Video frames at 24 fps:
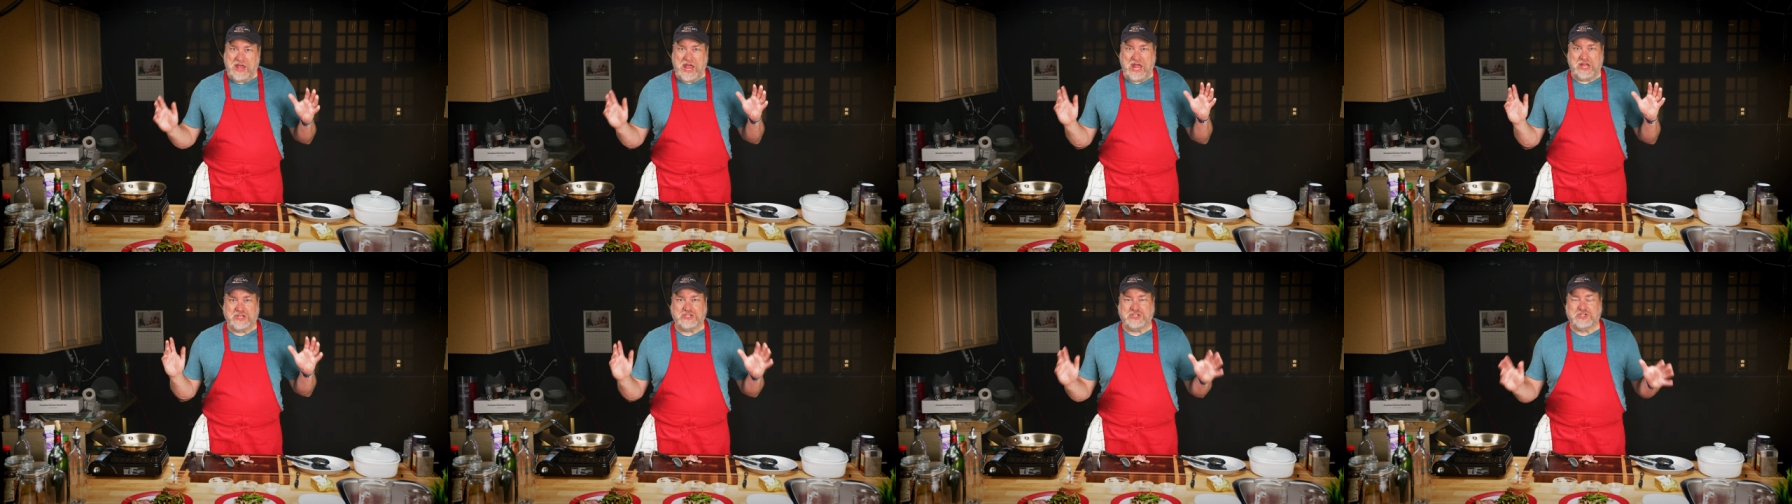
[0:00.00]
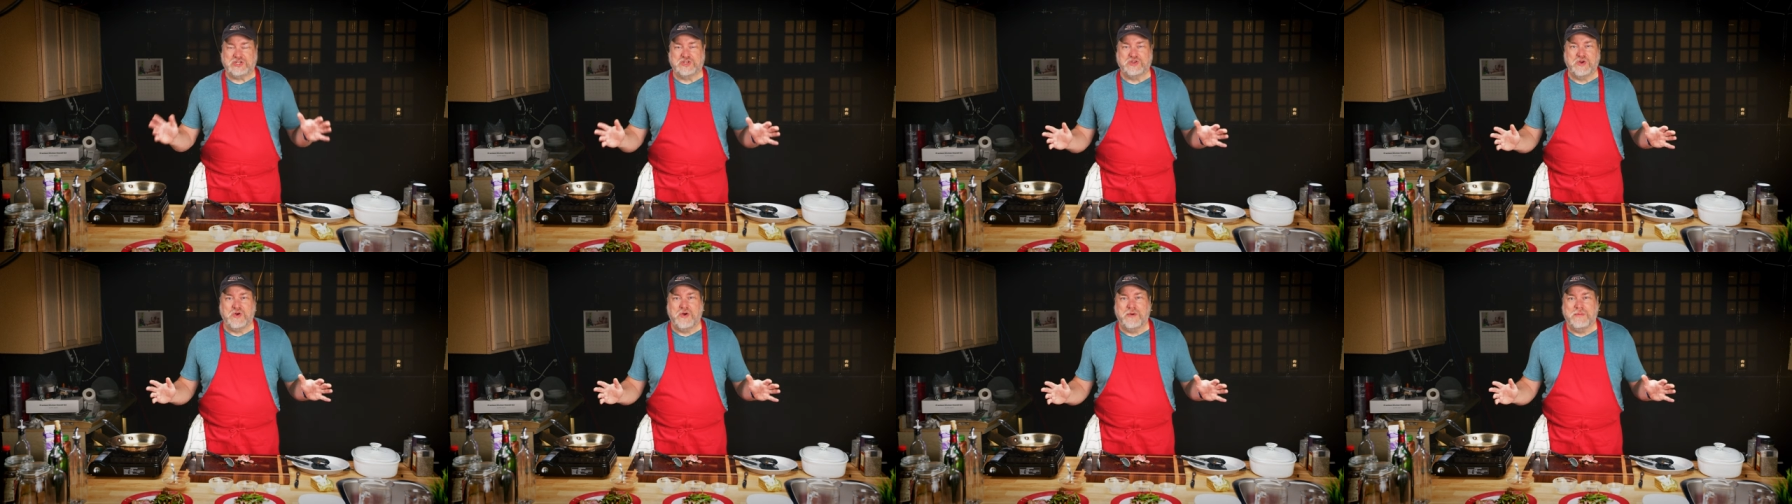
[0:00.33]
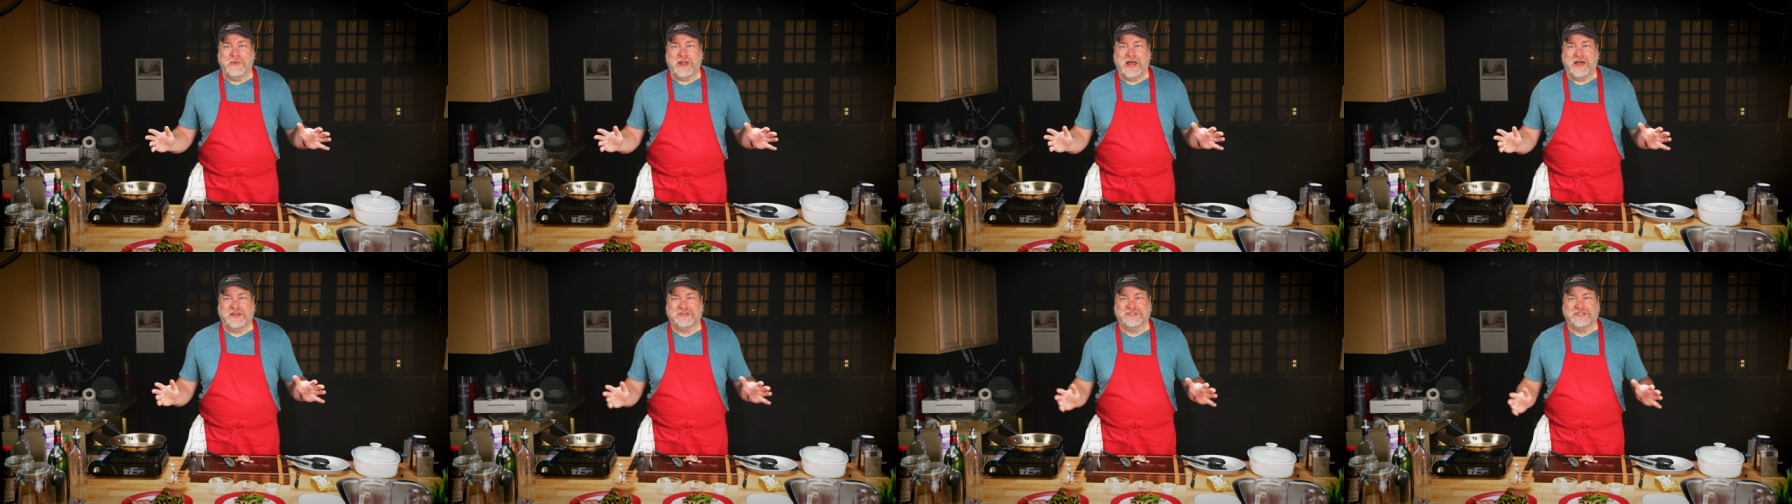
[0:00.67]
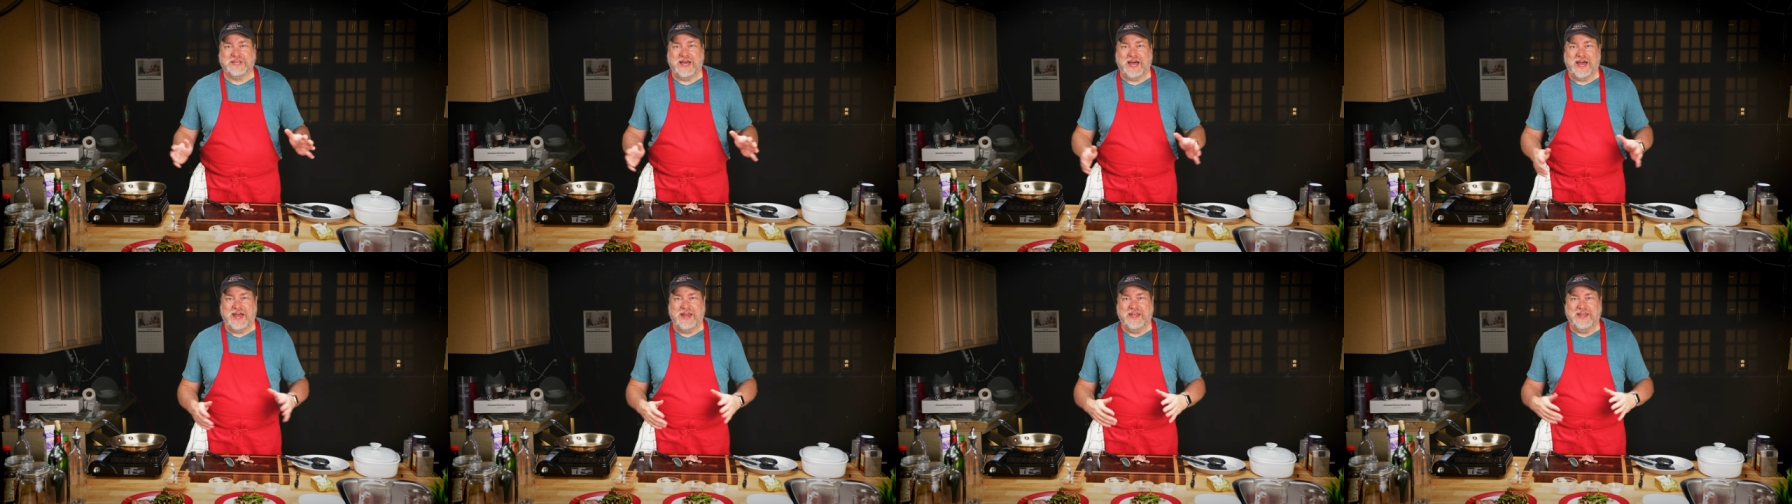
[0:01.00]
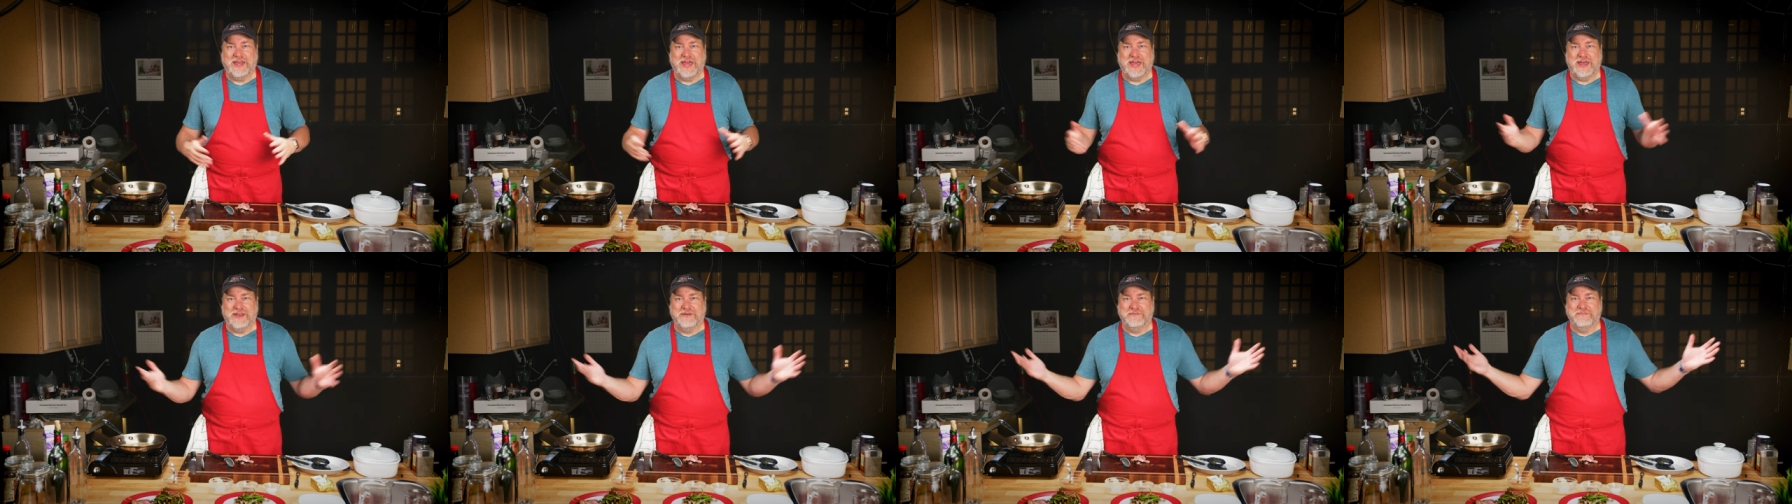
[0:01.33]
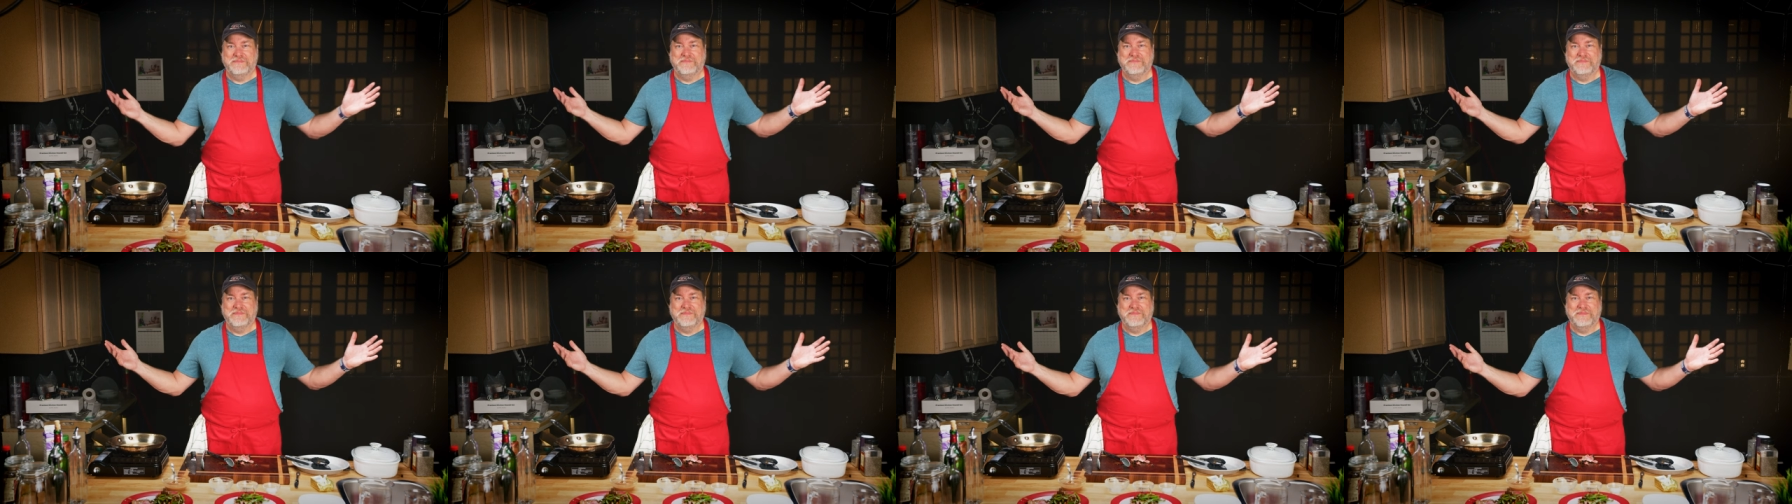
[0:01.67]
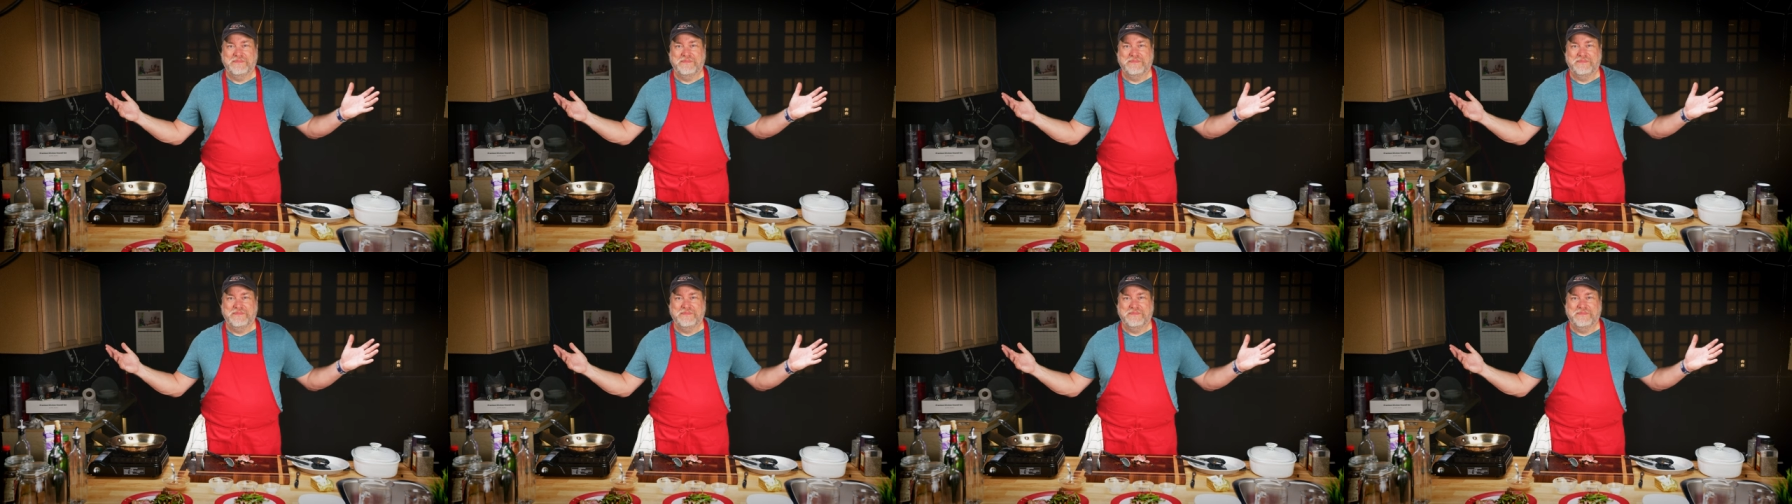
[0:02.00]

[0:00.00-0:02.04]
It's storming outside, and